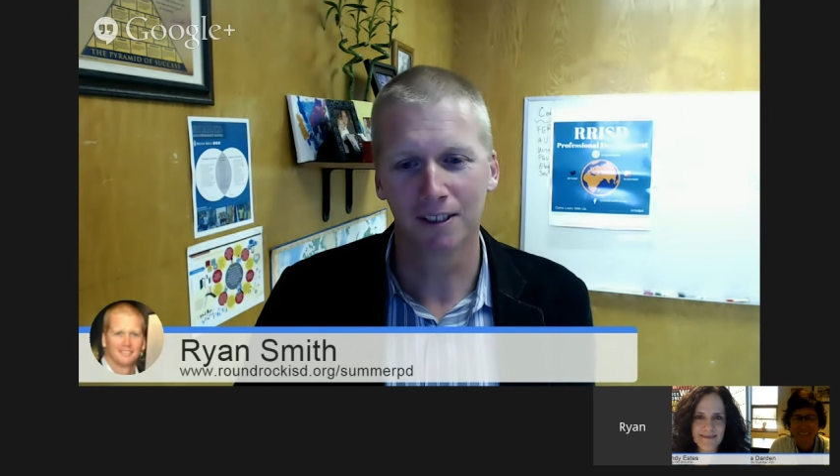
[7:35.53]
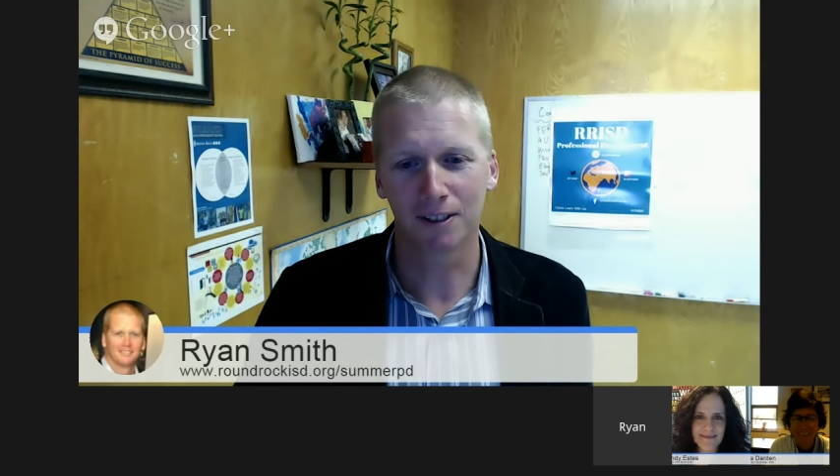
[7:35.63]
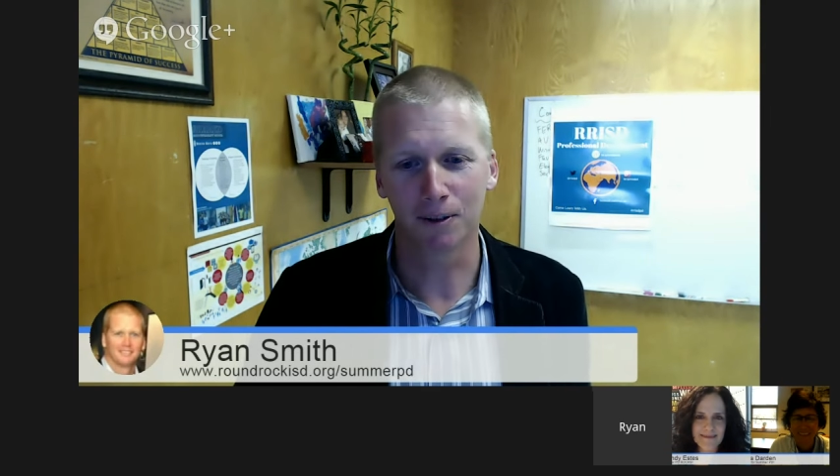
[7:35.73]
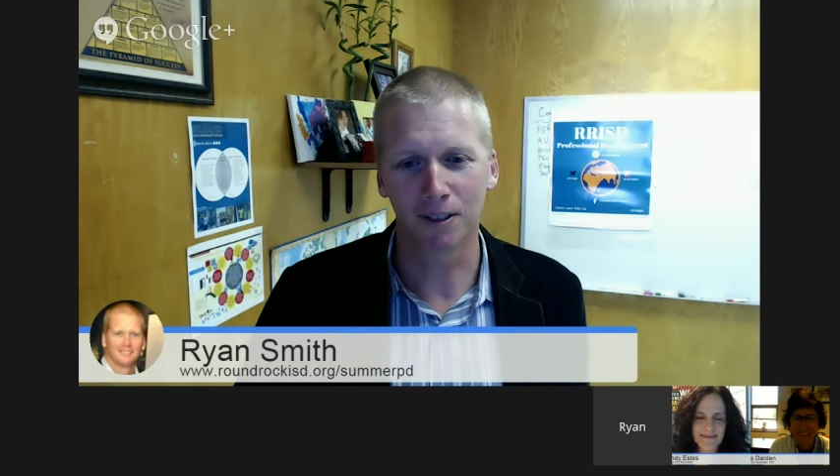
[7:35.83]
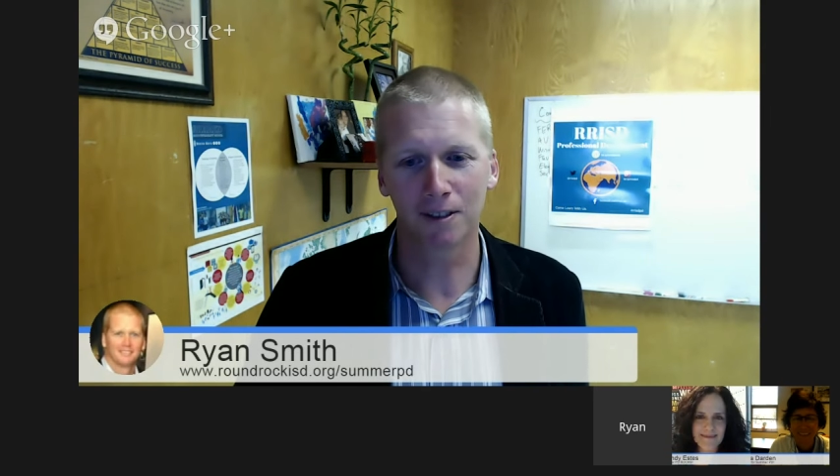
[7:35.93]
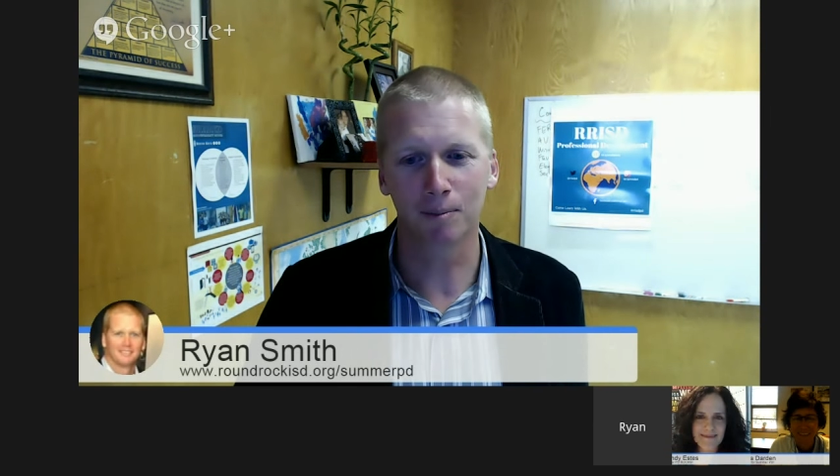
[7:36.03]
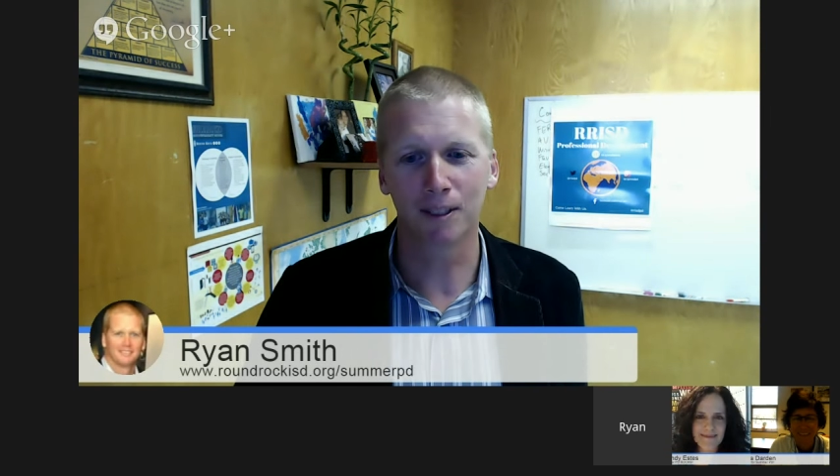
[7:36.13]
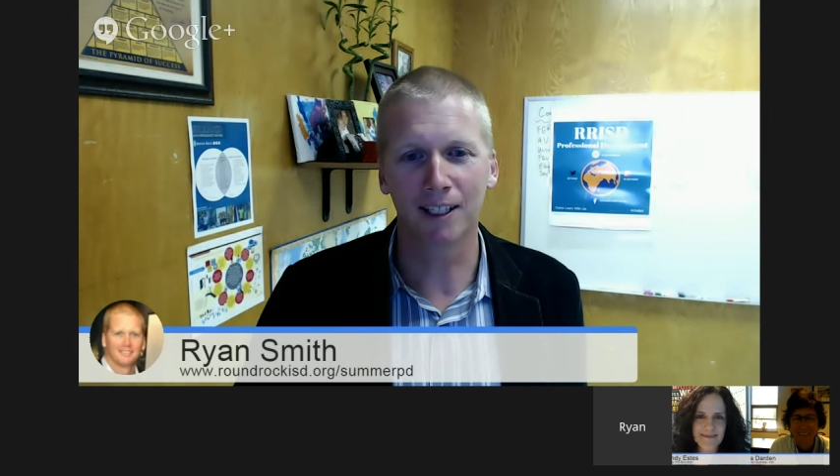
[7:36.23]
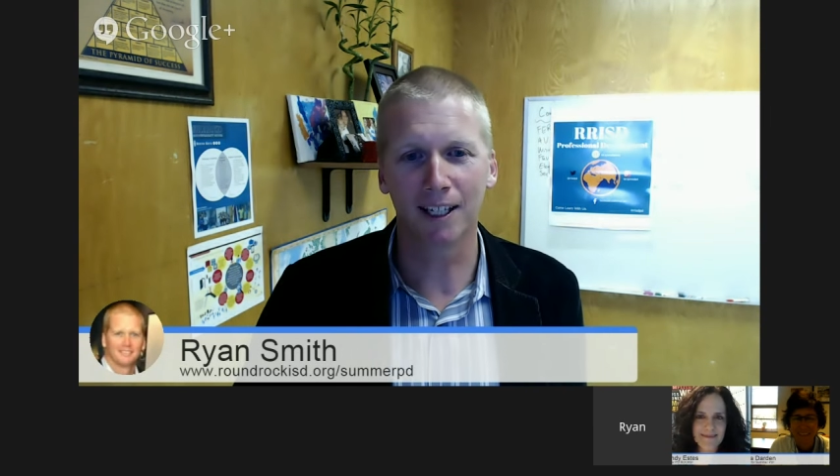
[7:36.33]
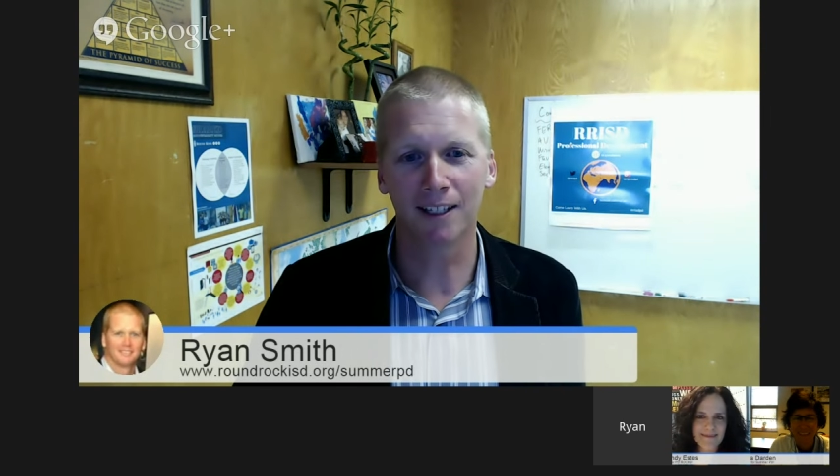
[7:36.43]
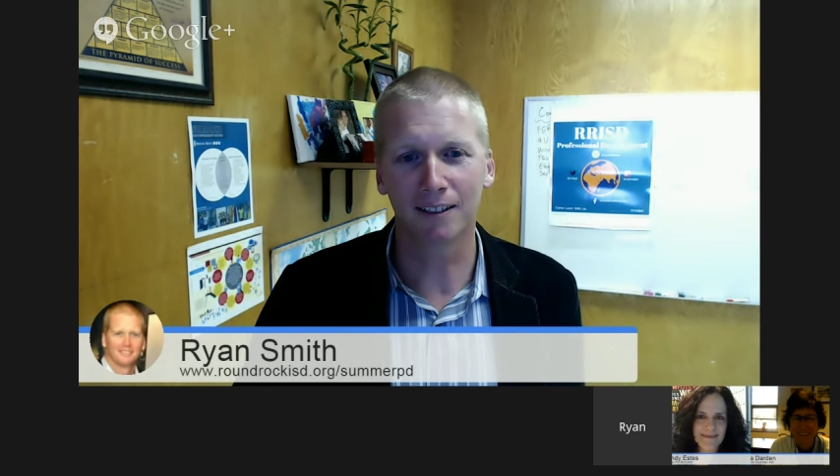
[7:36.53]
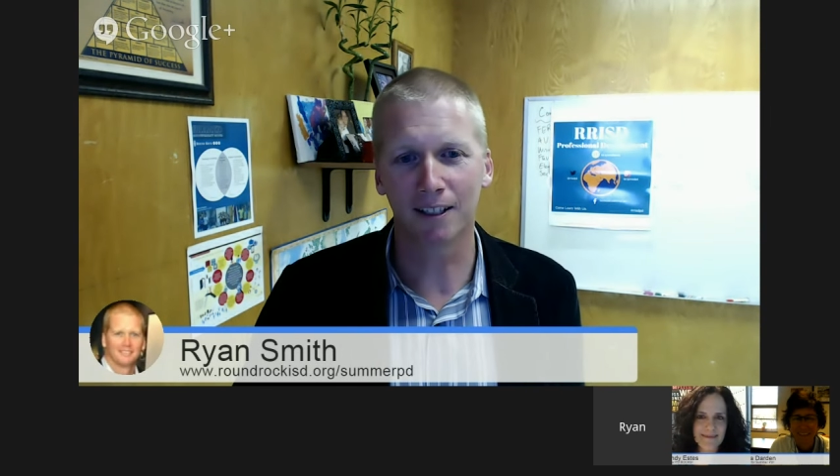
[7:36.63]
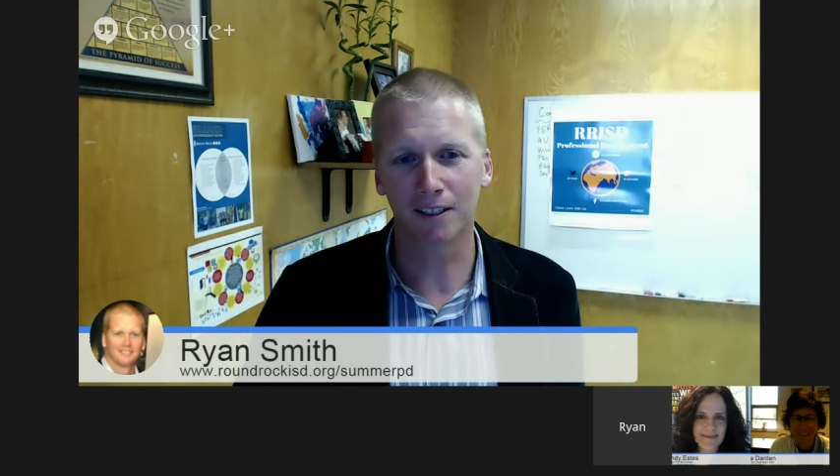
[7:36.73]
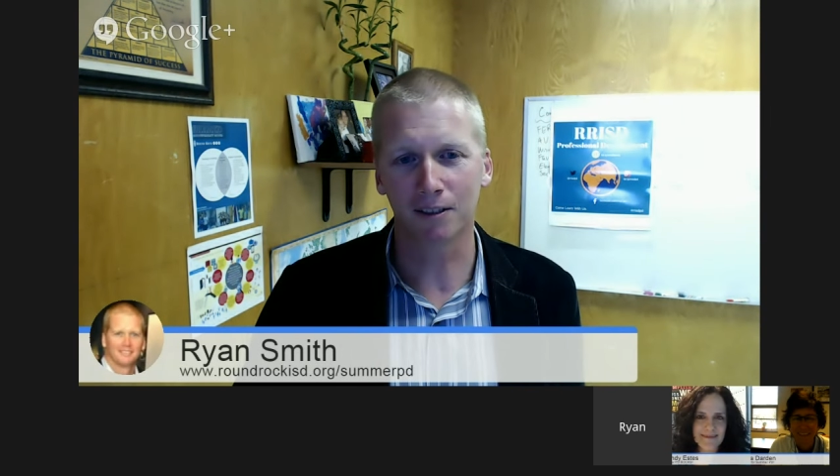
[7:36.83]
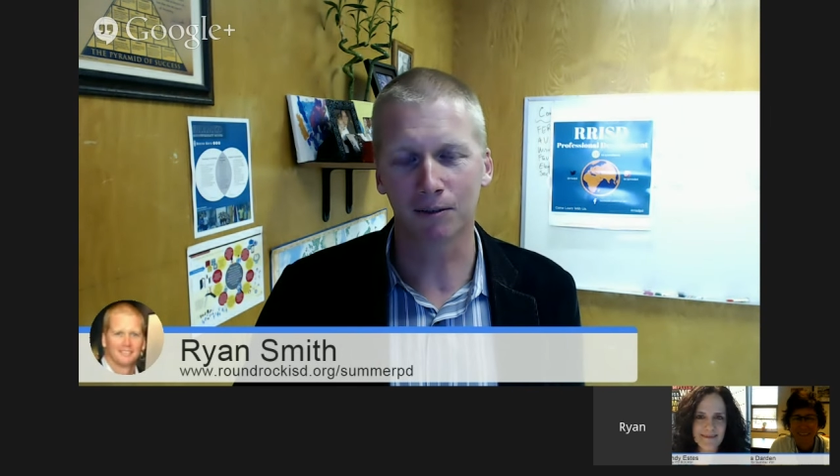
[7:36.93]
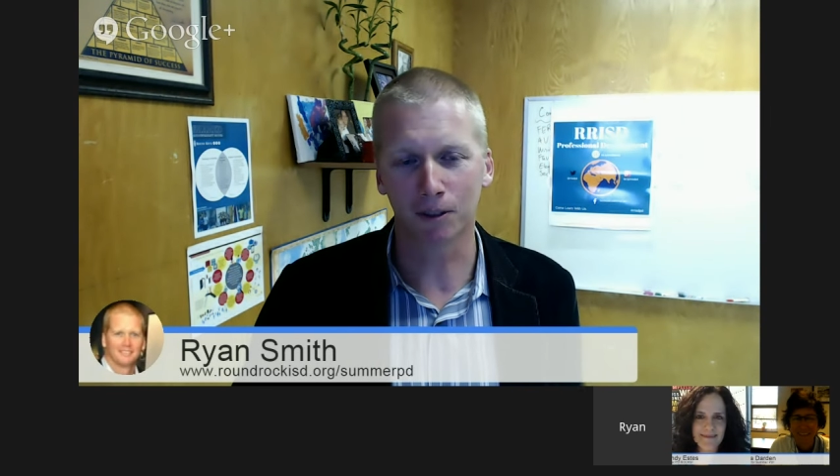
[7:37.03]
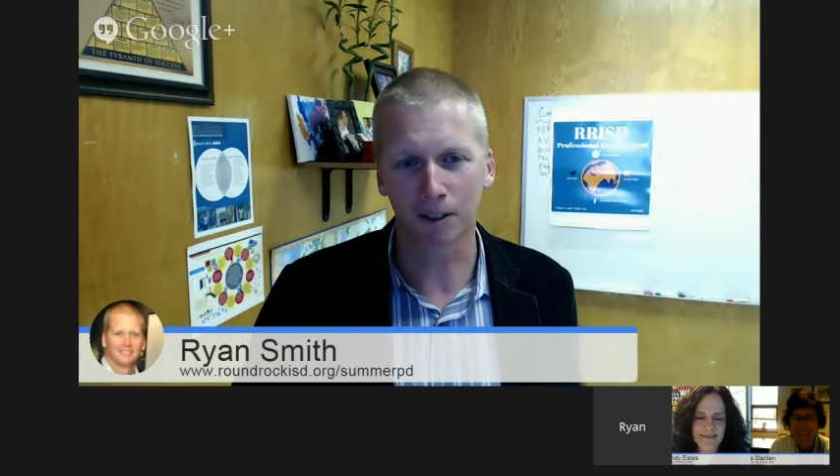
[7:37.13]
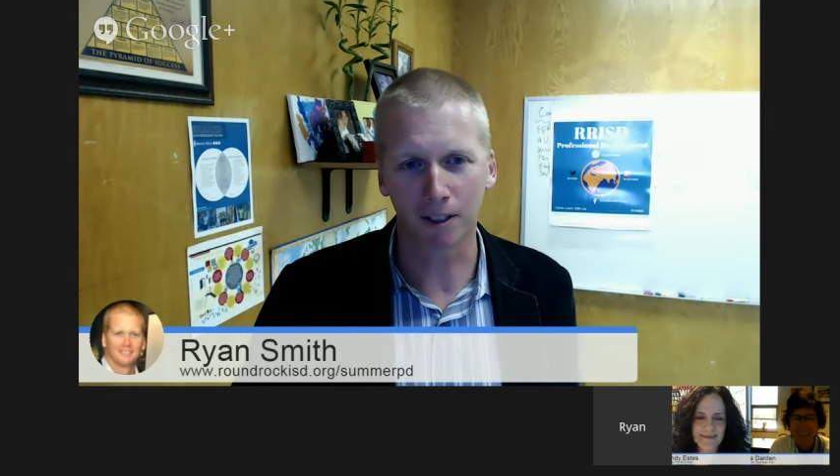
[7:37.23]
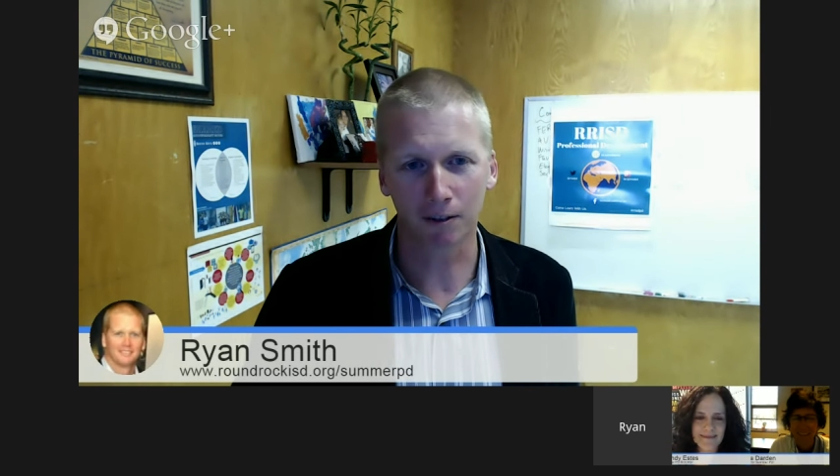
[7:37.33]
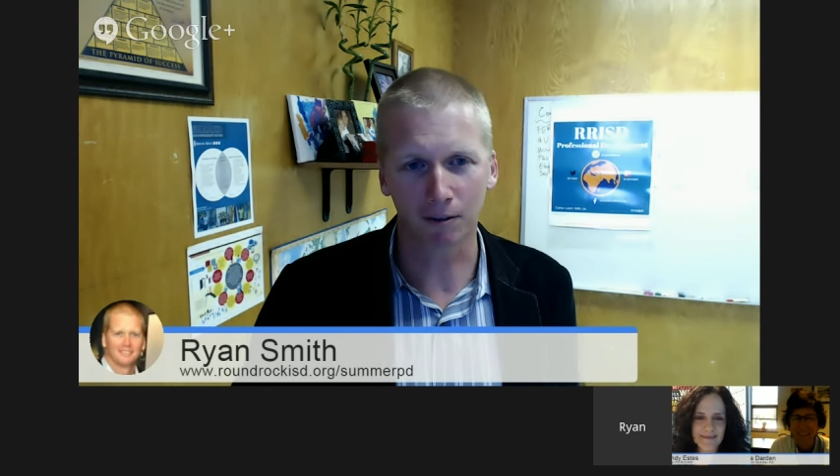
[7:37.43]
So it is a big 8 days of
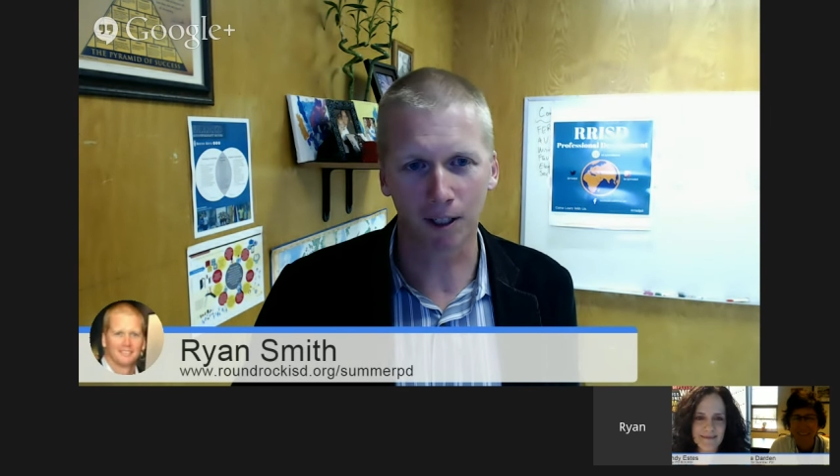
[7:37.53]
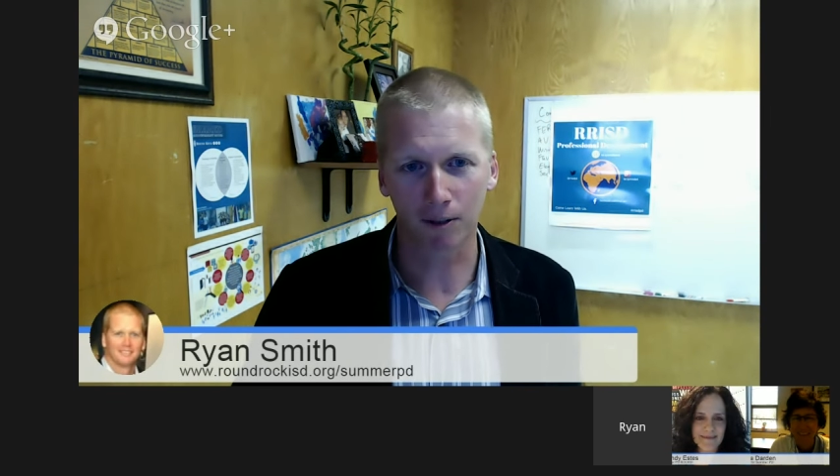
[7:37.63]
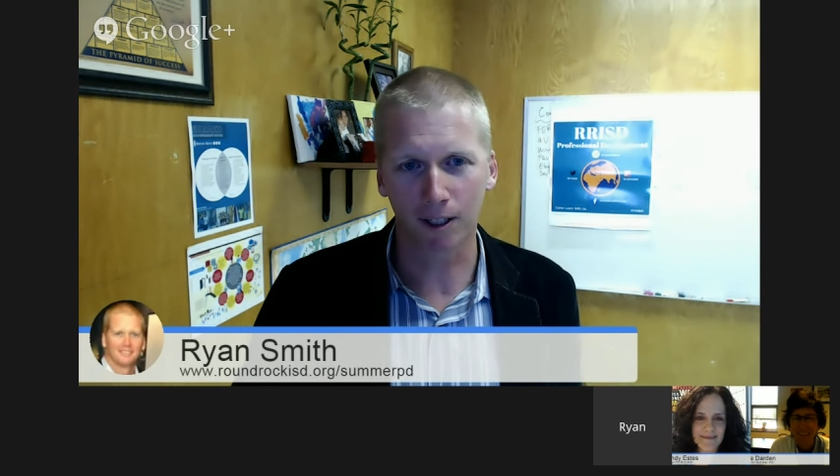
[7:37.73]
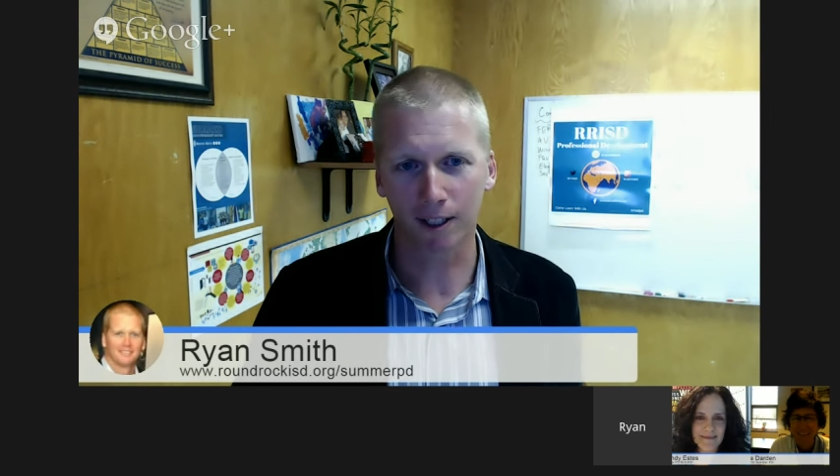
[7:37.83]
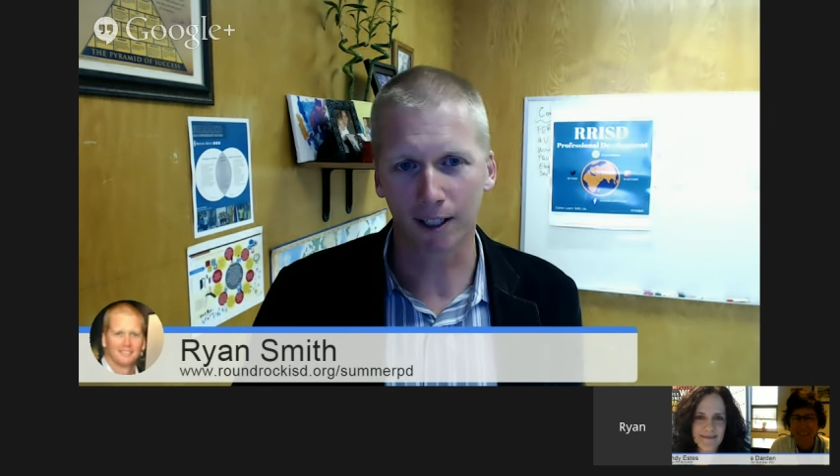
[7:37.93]
learning in Round Rock